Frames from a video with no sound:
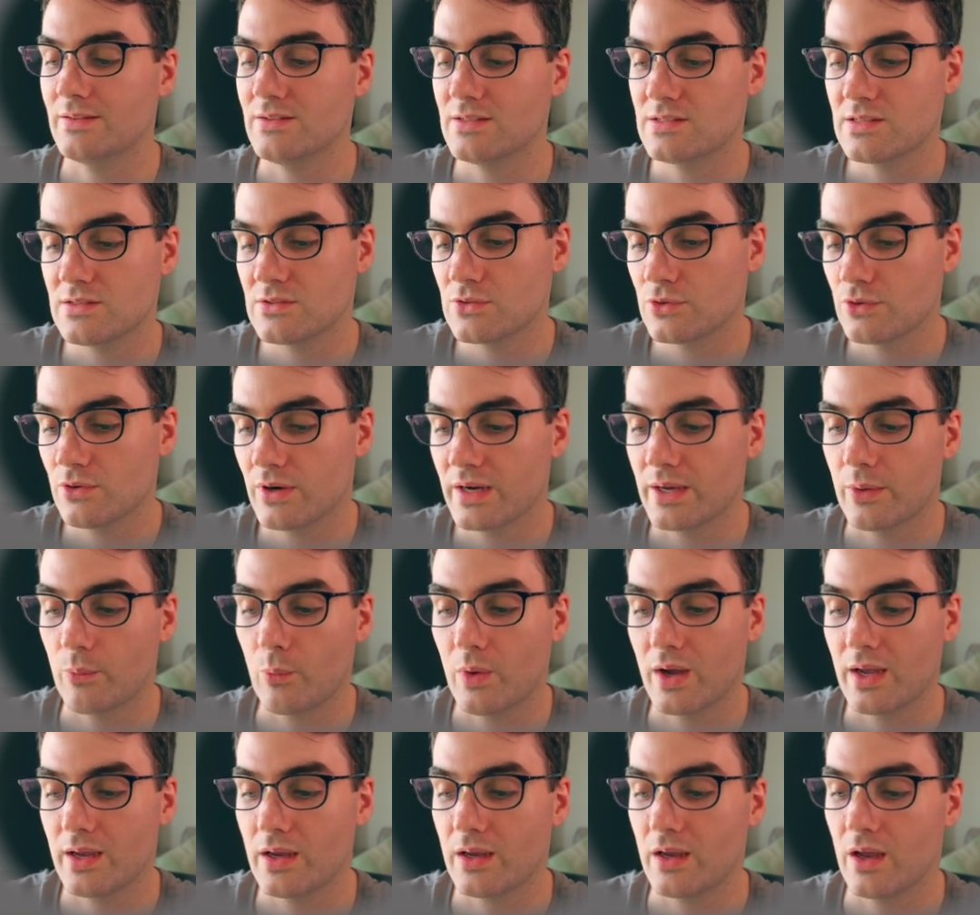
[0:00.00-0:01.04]
And this is a
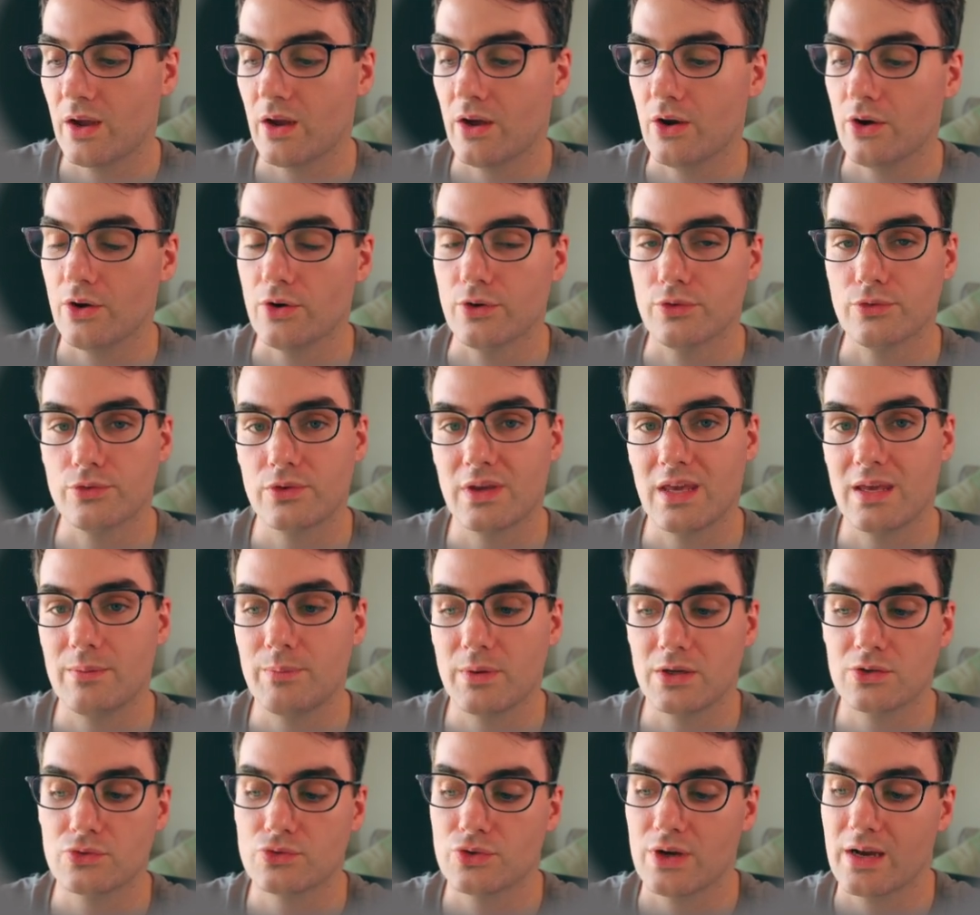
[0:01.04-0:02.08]
great way of
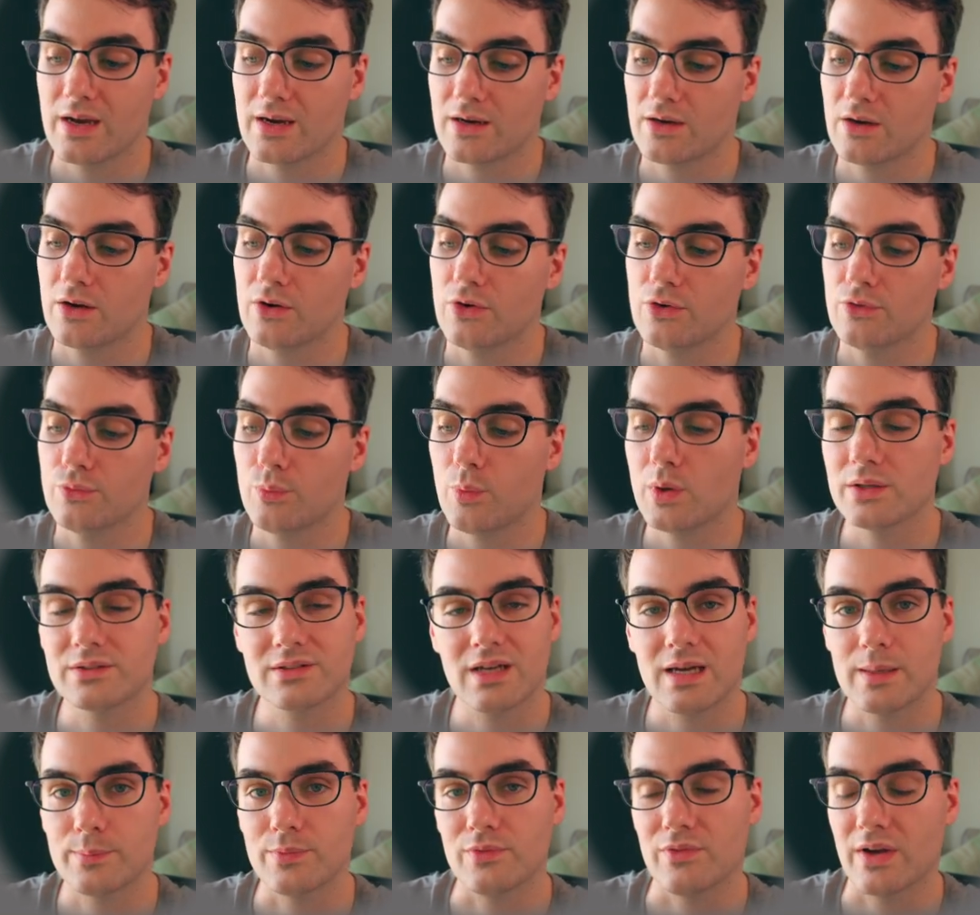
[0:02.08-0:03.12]
keeping track of what
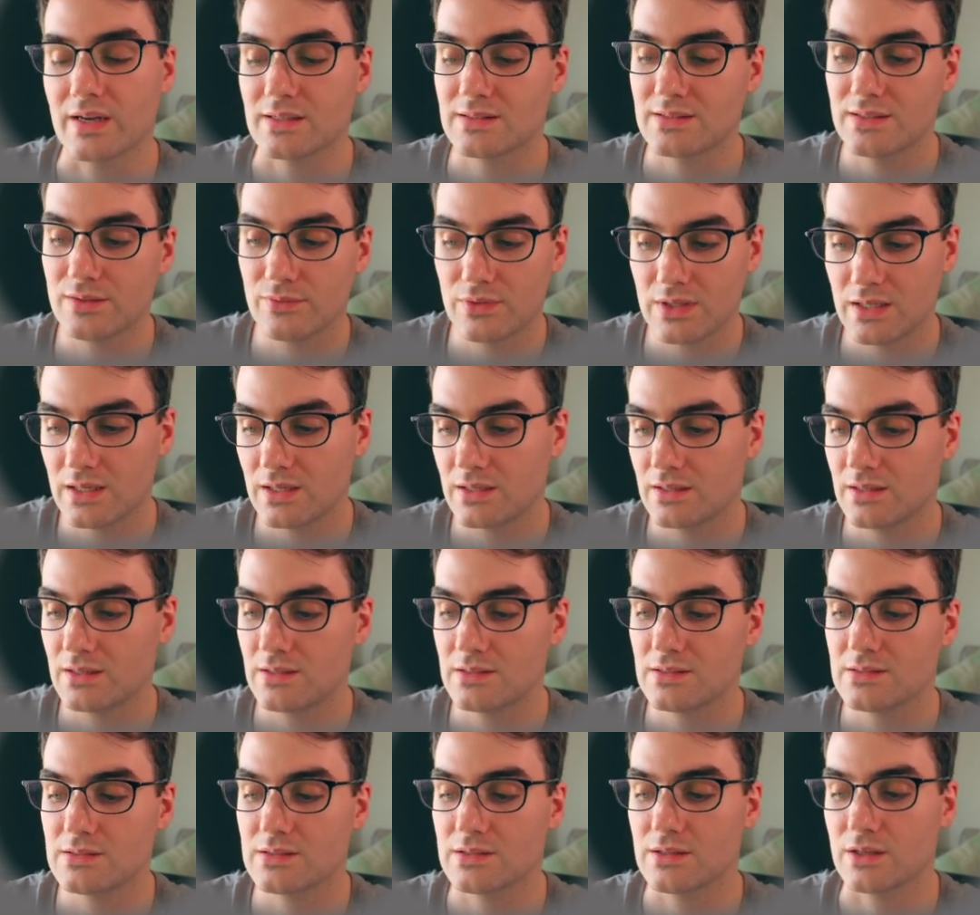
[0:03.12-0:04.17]
type of activity it
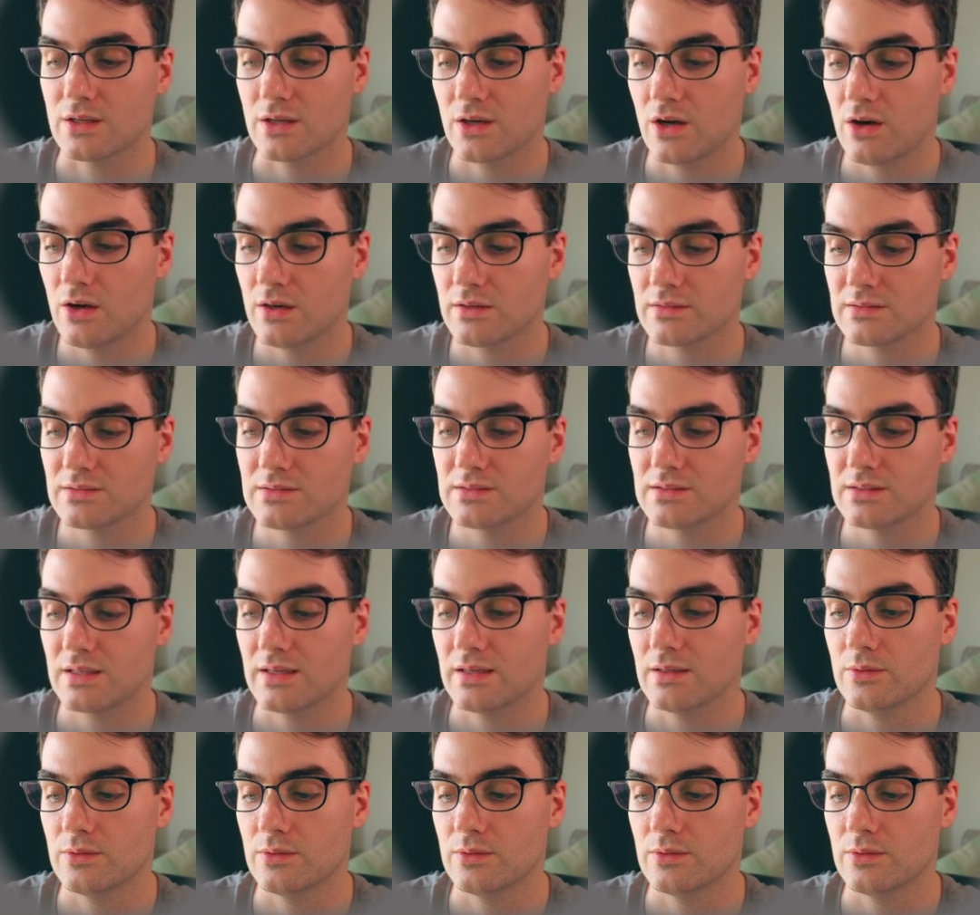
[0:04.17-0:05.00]
is, the cost,